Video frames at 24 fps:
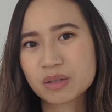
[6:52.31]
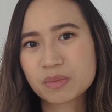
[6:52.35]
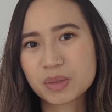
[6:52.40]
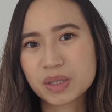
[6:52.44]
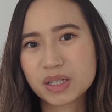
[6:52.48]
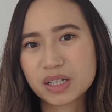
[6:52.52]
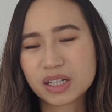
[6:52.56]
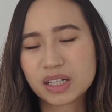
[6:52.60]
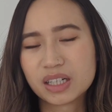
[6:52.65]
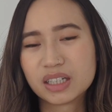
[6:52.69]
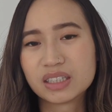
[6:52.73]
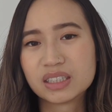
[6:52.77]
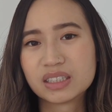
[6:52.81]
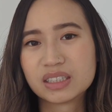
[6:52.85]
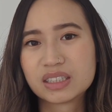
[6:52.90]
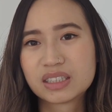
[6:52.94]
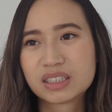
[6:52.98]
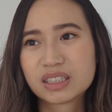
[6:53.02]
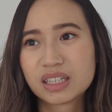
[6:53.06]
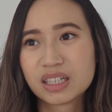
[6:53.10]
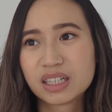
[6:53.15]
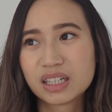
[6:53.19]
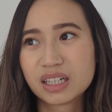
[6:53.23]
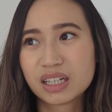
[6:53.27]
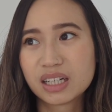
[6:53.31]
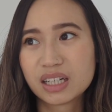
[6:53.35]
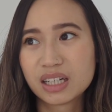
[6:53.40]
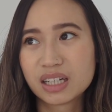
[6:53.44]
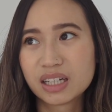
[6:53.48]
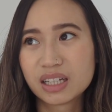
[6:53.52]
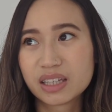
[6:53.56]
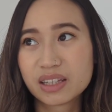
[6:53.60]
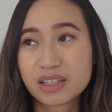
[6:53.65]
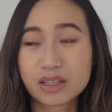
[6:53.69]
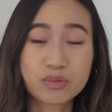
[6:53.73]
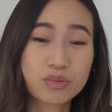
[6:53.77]
because
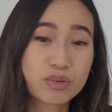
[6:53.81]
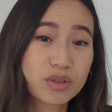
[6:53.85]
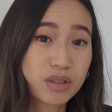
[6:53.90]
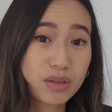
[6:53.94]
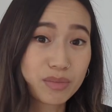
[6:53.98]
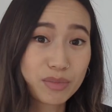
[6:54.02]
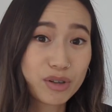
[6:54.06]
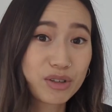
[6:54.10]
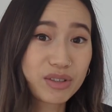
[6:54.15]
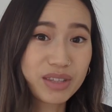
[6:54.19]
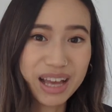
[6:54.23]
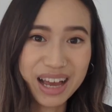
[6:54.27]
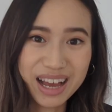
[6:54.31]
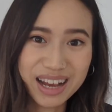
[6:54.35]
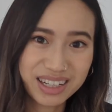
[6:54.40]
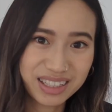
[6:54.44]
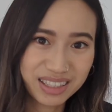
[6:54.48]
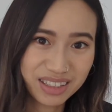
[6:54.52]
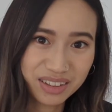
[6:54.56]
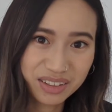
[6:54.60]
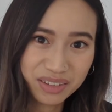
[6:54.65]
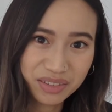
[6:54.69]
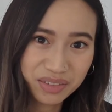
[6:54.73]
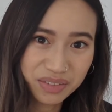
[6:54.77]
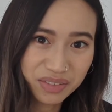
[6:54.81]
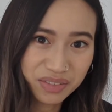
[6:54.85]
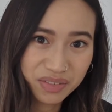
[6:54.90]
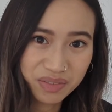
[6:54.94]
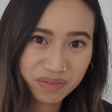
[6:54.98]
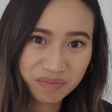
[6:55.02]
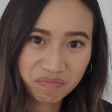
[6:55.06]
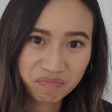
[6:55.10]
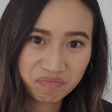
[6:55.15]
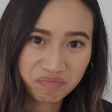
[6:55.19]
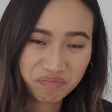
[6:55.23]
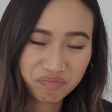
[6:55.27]
this was the most active
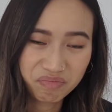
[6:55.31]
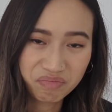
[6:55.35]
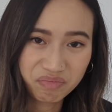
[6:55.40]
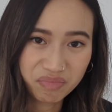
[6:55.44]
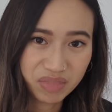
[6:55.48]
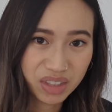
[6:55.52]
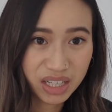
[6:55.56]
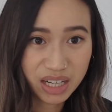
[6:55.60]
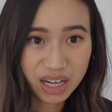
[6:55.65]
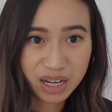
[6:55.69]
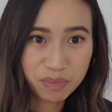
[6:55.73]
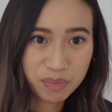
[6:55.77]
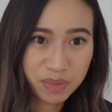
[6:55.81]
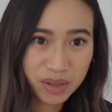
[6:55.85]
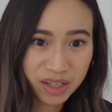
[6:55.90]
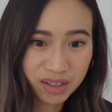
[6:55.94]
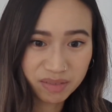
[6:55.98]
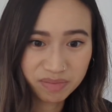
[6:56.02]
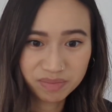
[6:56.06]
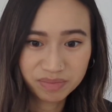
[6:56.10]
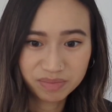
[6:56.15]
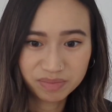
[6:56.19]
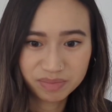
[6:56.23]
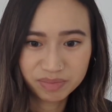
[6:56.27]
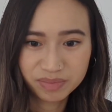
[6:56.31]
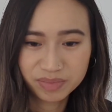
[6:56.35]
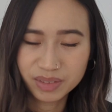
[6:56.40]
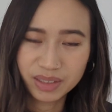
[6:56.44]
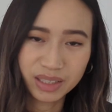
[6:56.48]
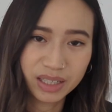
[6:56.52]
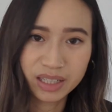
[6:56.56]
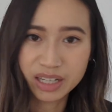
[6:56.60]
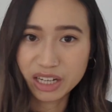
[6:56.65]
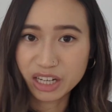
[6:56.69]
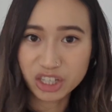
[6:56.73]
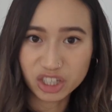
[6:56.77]
that I'd been
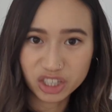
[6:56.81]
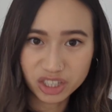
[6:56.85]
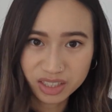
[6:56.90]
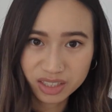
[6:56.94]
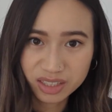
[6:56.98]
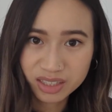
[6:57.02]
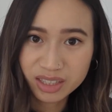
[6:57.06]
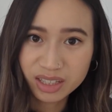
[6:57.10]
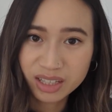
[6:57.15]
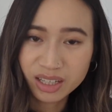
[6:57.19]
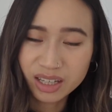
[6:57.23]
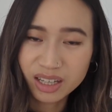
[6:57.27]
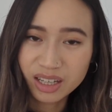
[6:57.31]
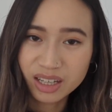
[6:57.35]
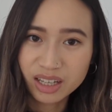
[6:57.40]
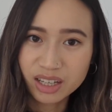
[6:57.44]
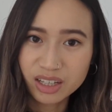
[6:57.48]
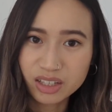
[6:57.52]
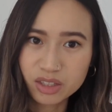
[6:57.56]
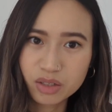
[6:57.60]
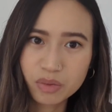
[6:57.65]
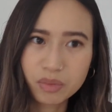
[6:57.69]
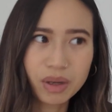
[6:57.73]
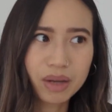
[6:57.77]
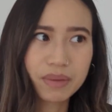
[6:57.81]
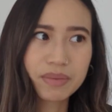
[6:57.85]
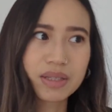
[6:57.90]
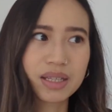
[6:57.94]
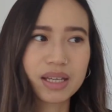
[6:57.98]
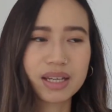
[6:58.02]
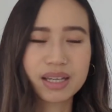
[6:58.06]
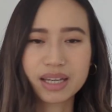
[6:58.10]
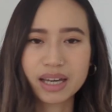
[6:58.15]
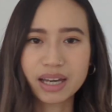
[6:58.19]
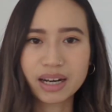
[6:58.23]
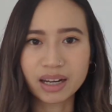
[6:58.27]
in ages. So why was I
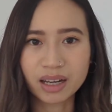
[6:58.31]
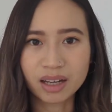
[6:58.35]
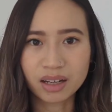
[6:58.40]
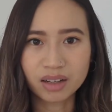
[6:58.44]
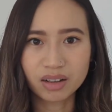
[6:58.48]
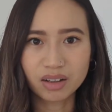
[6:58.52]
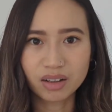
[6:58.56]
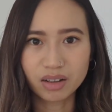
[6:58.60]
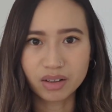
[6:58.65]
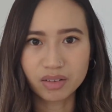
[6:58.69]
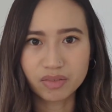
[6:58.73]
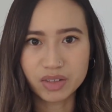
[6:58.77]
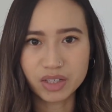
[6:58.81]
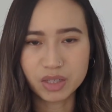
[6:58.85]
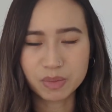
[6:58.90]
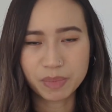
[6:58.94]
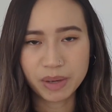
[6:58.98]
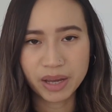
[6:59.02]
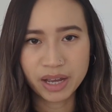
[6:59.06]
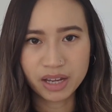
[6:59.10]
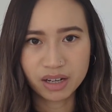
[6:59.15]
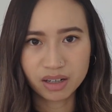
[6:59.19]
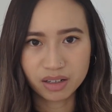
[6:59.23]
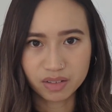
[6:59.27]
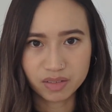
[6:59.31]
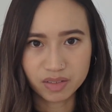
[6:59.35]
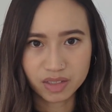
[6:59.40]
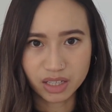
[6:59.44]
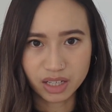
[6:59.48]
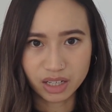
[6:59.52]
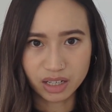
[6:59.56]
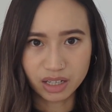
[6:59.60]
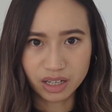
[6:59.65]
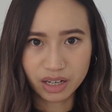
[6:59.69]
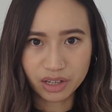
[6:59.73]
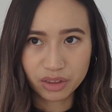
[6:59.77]
getting all of this pain all of a
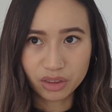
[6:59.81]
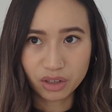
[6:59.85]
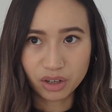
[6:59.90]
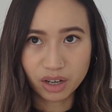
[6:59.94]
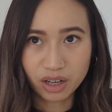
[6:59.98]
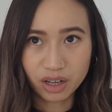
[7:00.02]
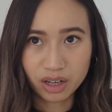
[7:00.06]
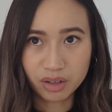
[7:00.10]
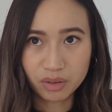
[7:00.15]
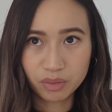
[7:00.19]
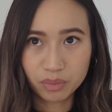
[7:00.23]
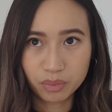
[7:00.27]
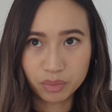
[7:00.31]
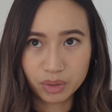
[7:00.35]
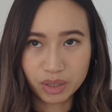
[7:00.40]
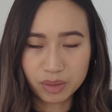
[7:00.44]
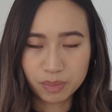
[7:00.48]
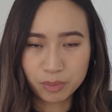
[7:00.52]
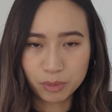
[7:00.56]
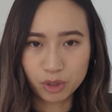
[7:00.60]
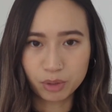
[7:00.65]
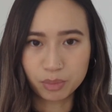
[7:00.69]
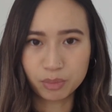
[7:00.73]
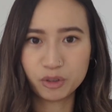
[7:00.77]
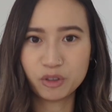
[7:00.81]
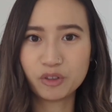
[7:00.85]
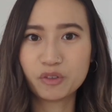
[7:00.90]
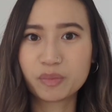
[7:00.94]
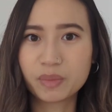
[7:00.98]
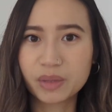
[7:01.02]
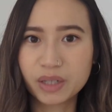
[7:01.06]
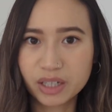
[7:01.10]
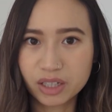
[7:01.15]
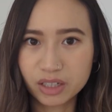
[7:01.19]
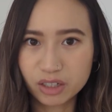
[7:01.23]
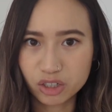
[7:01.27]
sudden? I thought with more
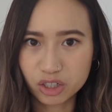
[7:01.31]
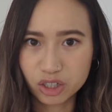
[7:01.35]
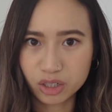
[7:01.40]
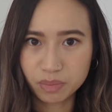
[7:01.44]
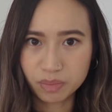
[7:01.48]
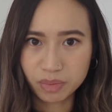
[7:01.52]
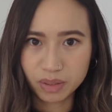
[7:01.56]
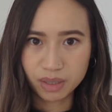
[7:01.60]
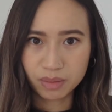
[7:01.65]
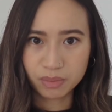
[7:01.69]
movement, you should be